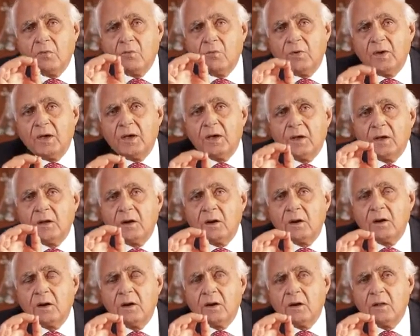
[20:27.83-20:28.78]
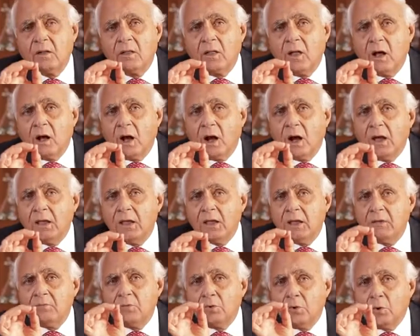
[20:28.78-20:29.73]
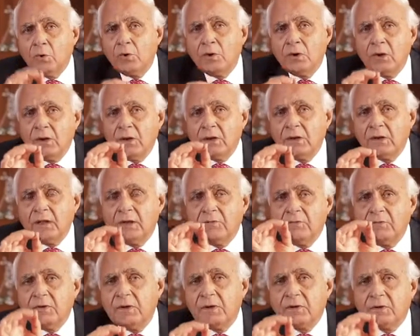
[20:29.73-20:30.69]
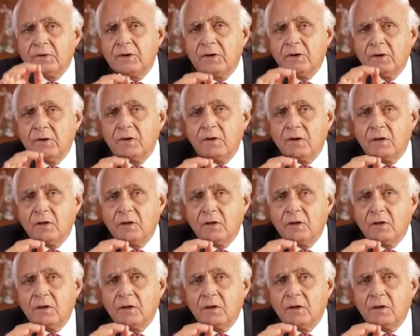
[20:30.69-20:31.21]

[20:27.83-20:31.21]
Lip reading: where I have knowingly deviated